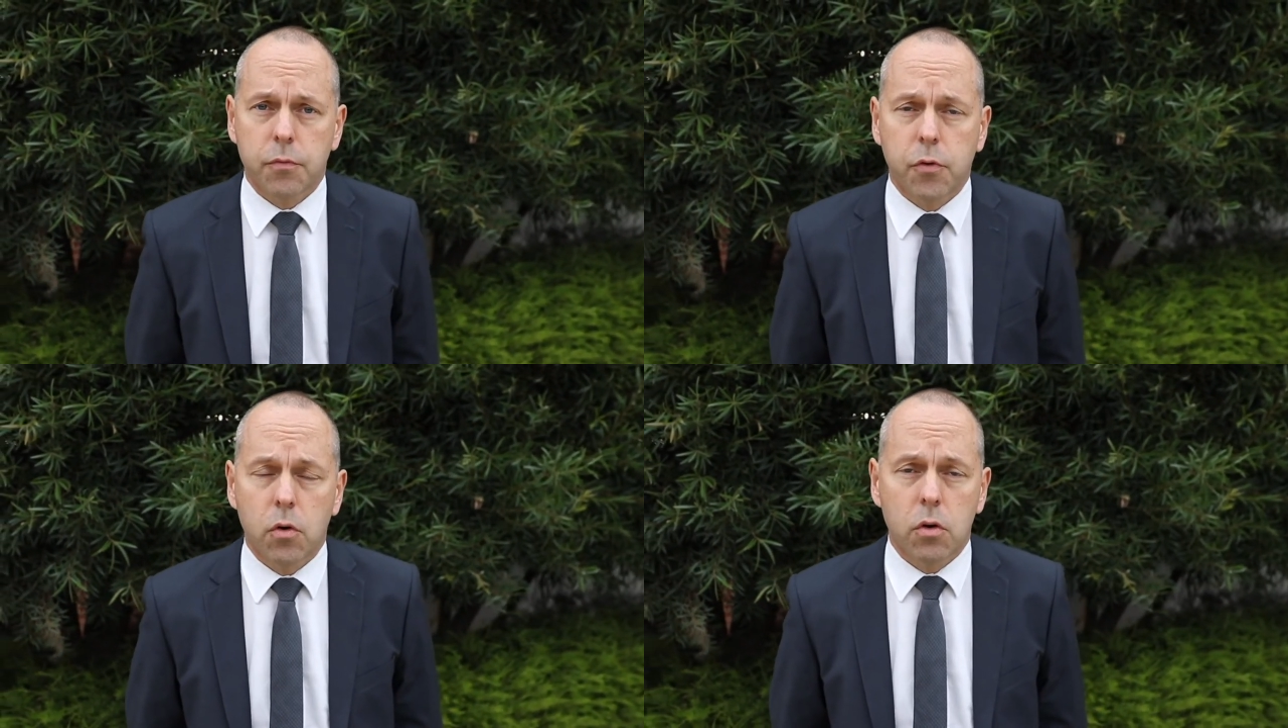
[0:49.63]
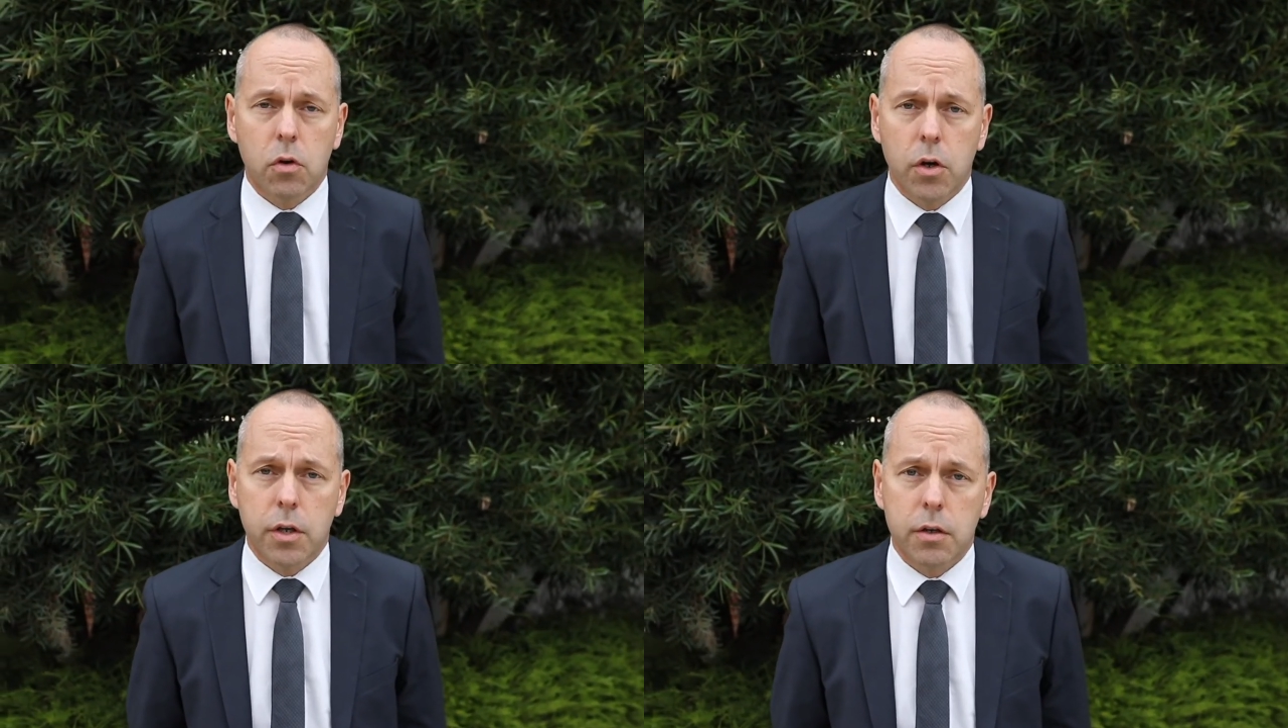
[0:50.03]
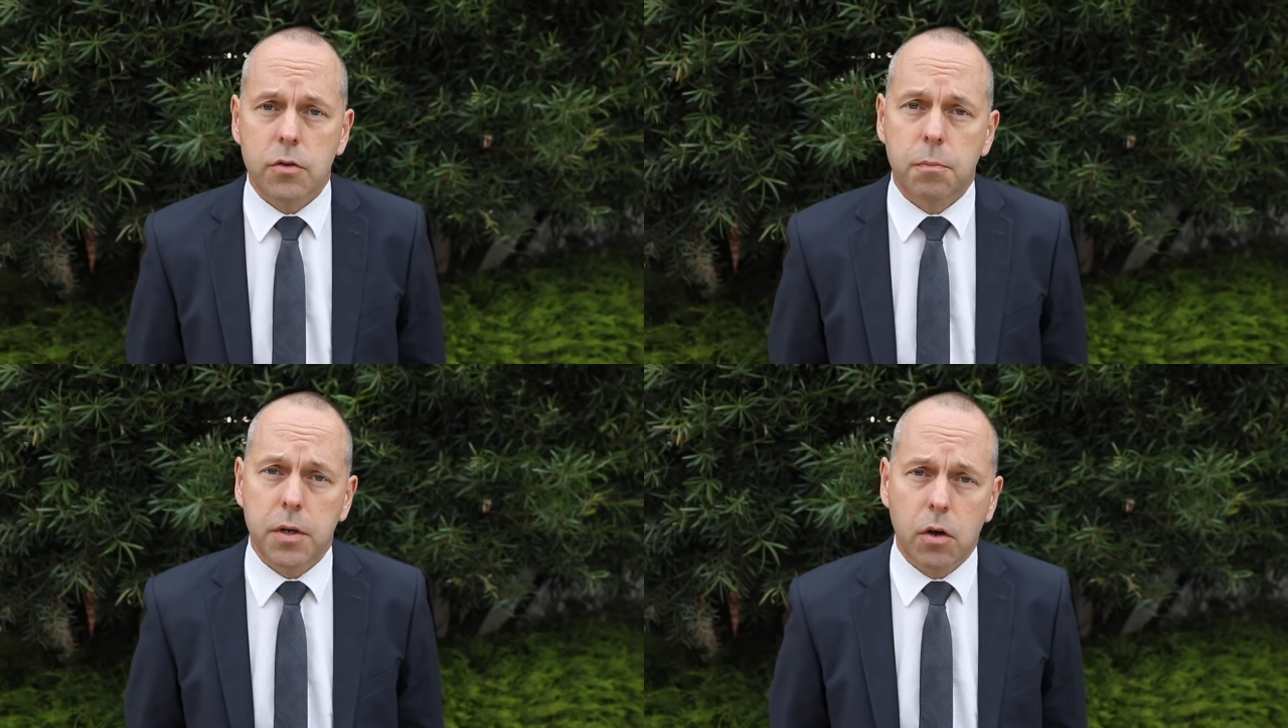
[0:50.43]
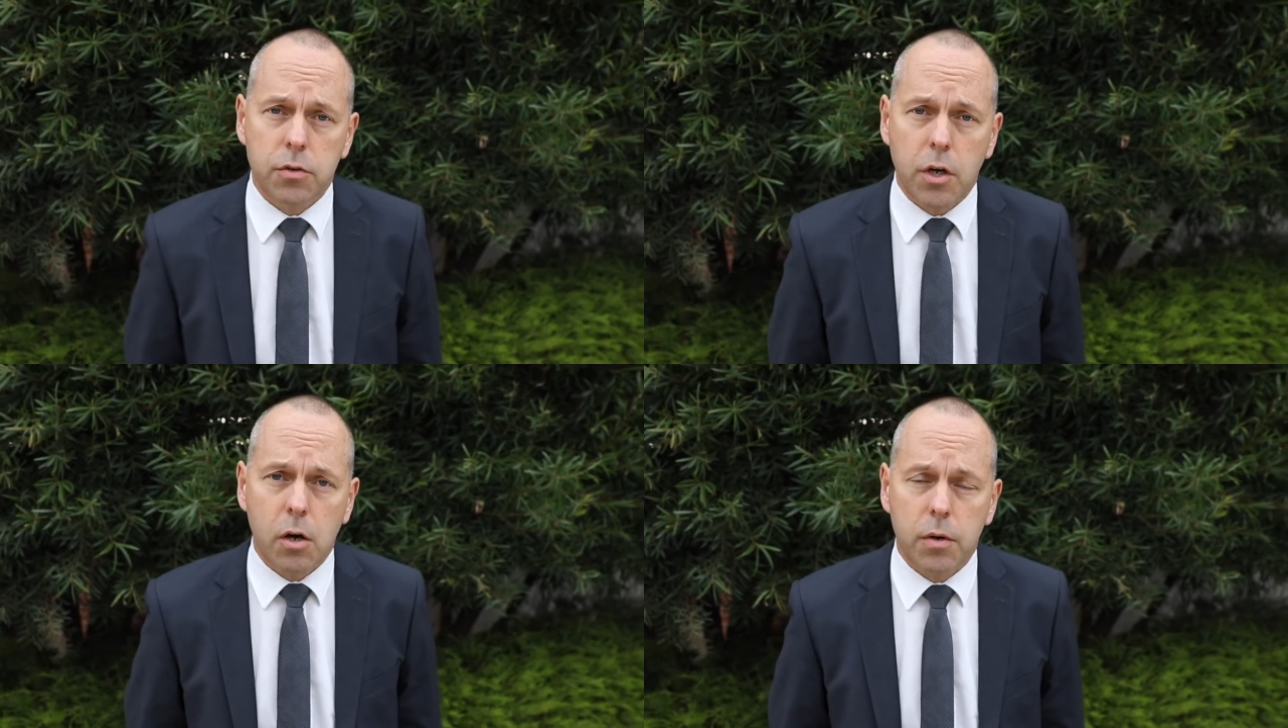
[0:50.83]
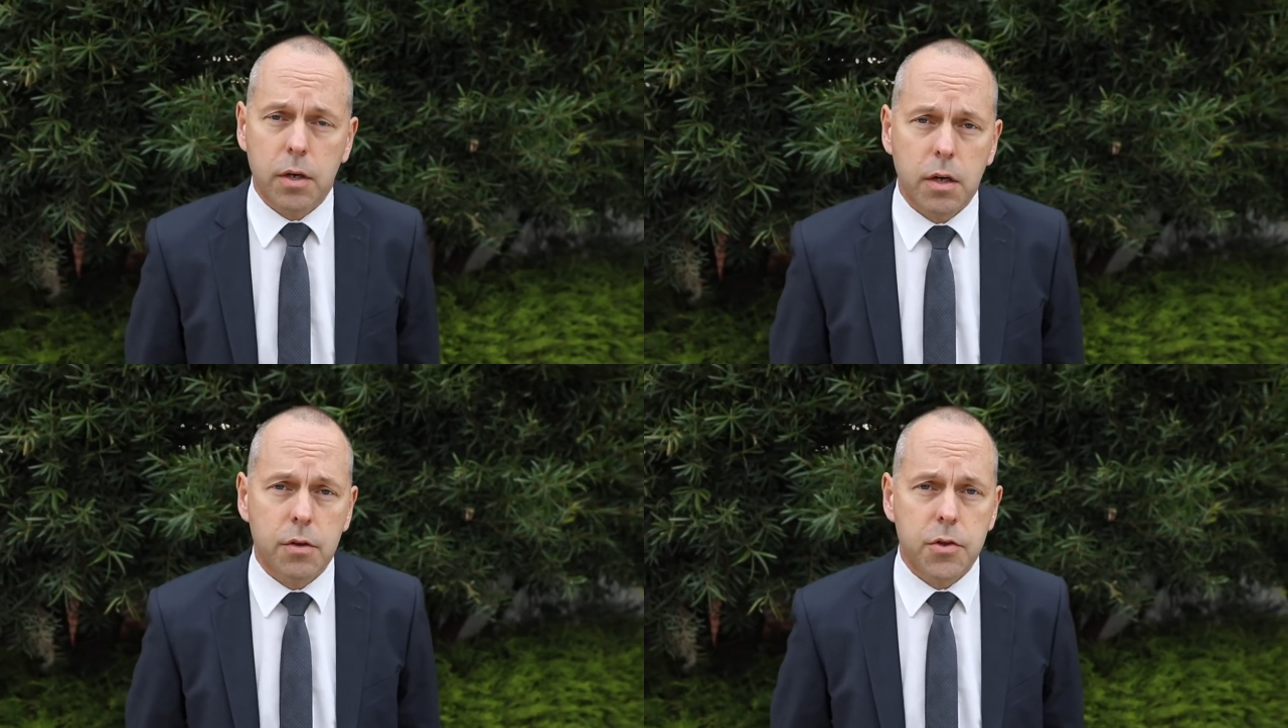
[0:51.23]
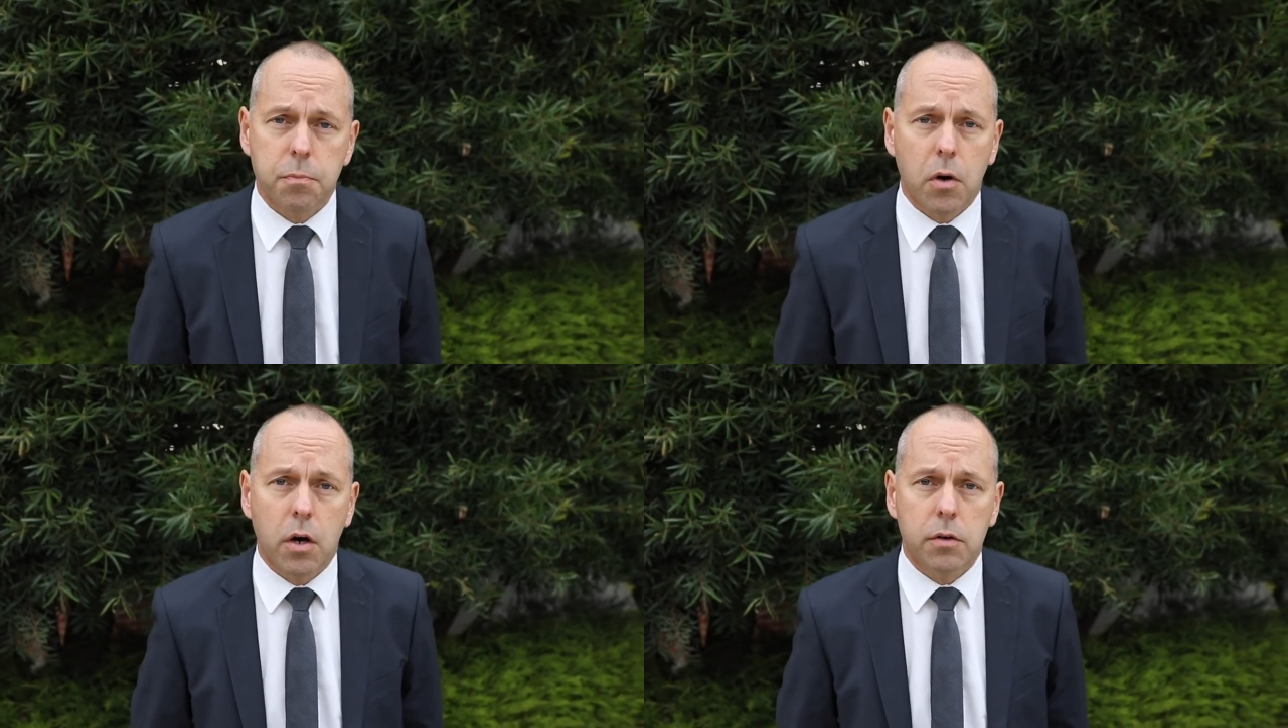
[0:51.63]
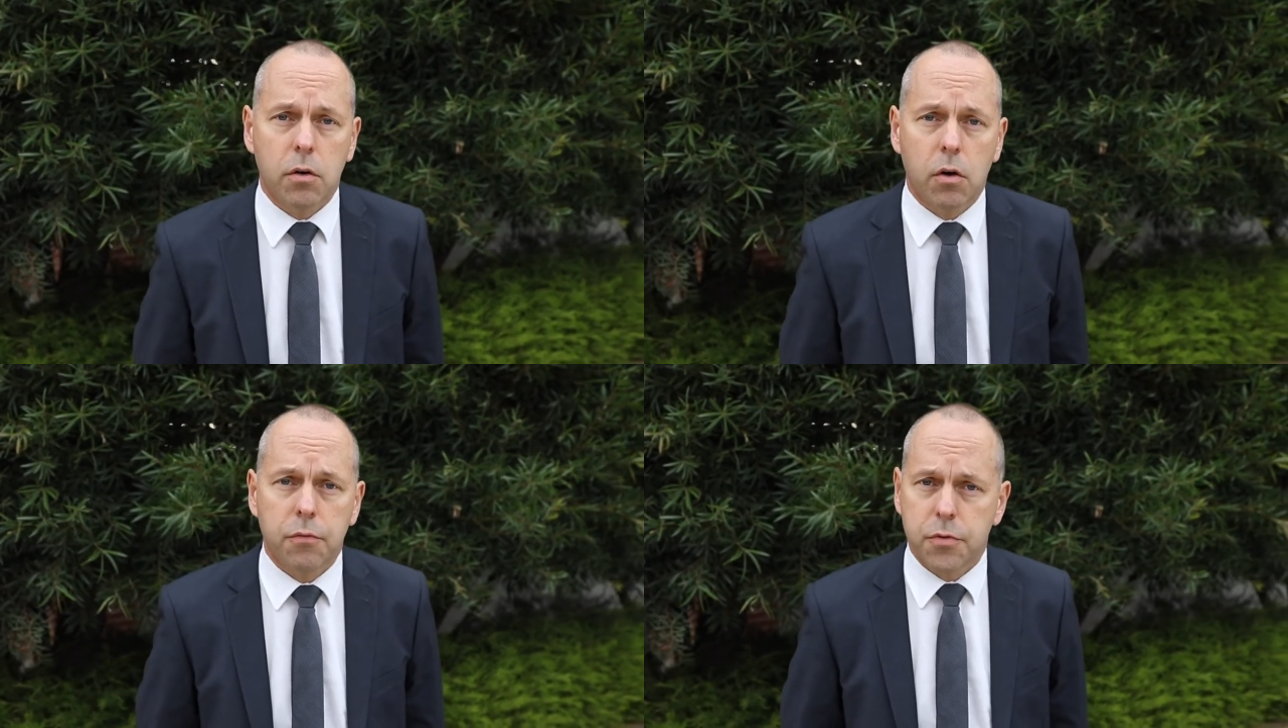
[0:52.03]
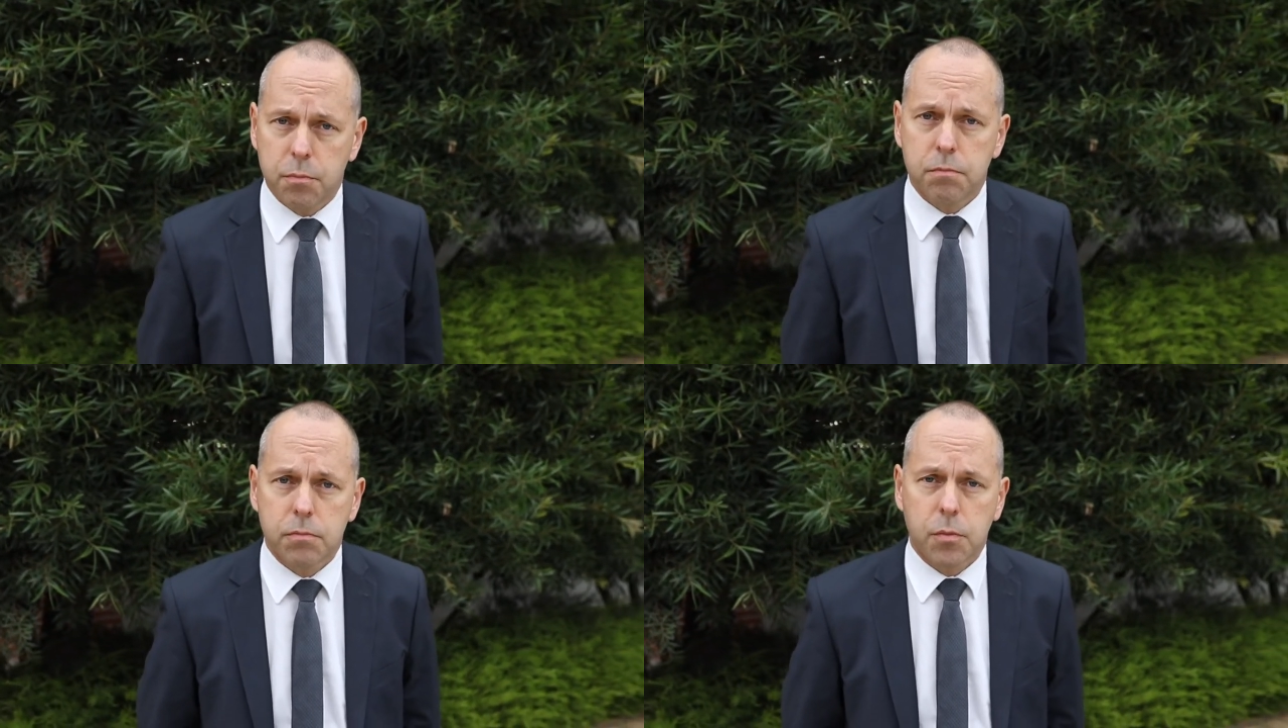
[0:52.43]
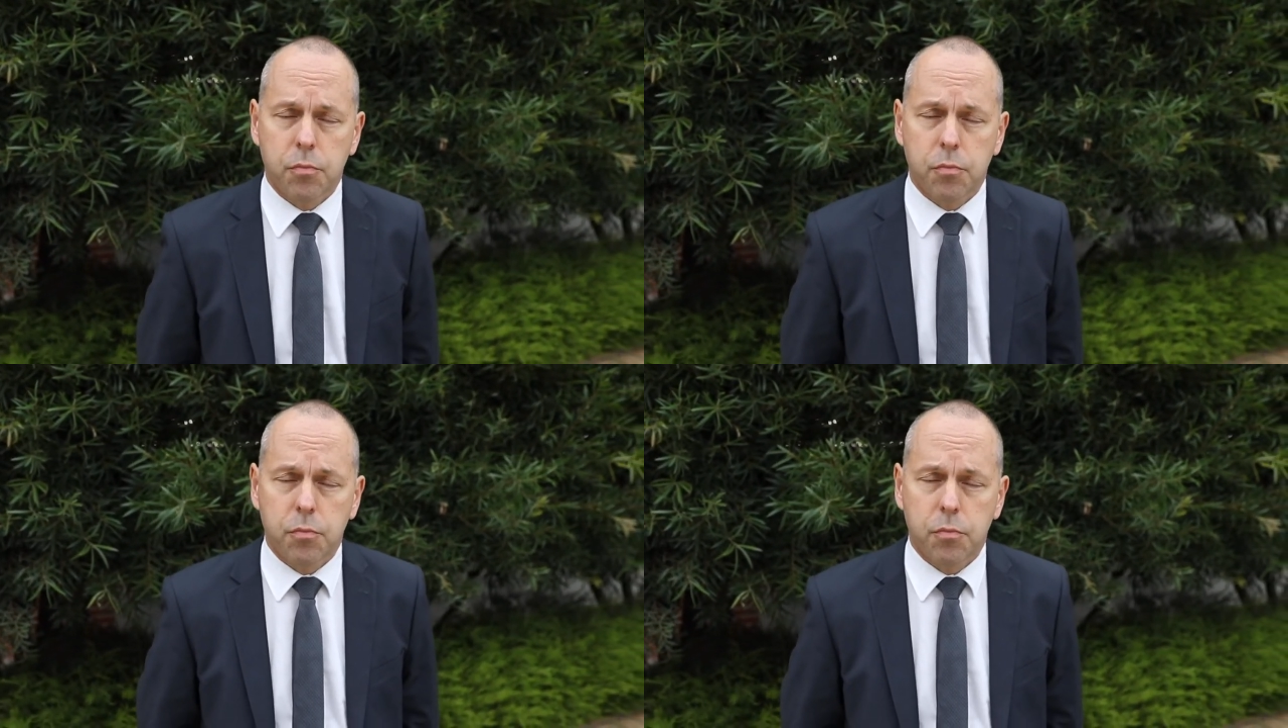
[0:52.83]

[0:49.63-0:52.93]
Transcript: for learning to be ongoing in spite of the